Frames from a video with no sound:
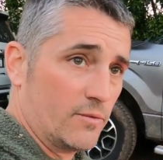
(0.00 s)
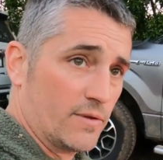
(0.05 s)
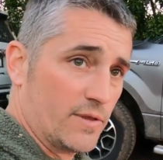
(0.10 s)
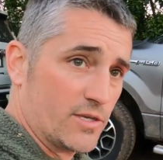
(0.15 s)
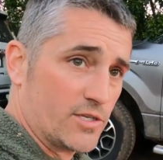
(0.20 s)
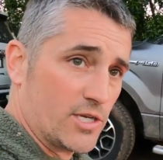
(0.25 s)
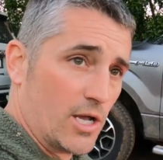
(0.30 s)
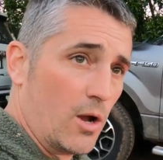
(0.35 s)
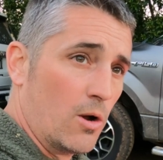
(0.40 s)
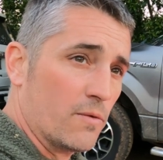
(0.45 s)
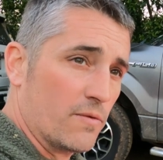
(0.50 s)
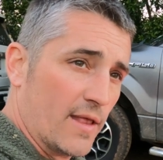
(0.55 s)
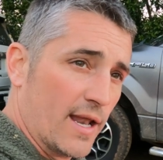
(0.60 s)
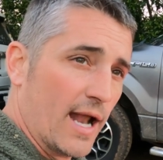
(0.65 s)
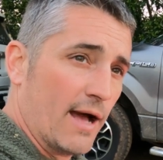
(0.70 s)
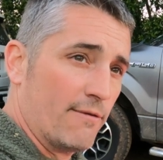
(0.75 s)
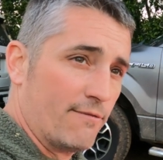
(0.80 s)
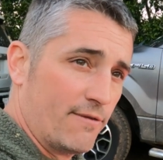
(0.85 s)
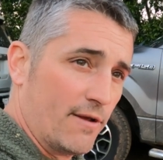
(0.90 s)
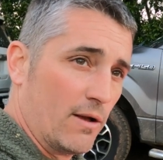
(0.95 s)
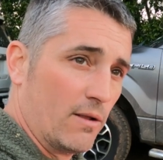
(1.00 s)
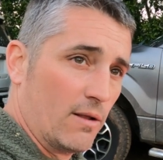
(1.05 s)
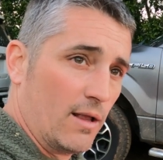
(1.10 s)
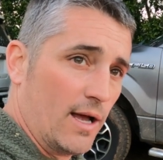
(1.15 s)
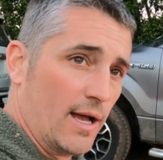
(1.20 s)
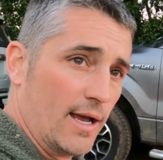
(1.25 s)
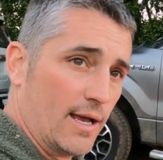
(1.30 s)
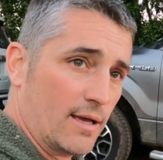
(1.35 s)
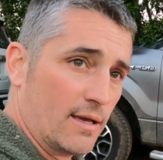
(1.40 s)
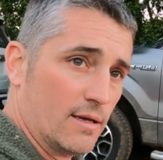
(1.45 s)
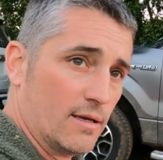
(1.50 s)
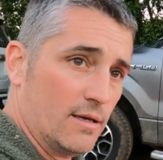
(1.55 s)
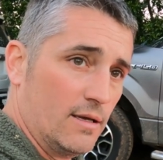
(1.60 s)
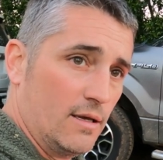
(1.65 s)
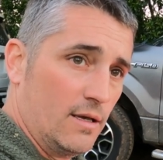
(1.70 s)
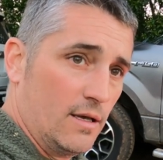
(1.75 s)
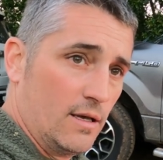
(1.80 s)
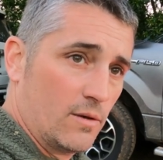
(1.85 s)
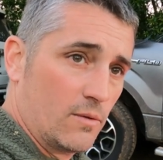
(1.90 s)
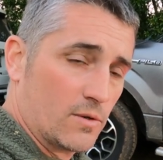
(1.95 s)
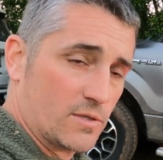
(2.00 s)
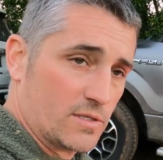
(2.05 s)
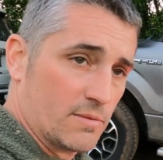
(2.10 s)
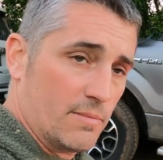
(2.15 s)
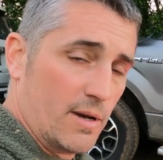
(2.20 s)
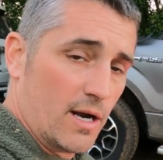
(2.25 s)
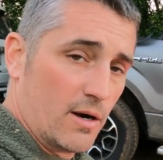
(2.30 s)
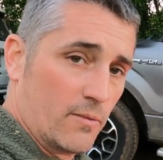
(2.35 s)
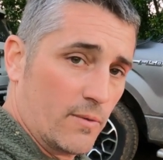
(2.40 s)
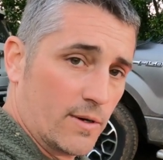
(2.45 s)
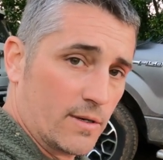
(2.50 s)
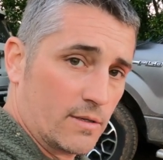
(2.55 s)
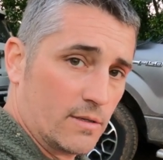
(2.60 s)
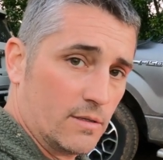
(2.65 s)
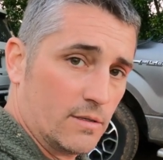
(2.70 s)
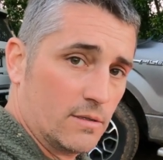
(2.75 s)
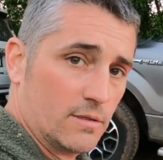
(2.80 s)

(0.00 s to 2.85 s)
with the choke that I felt like was the better one,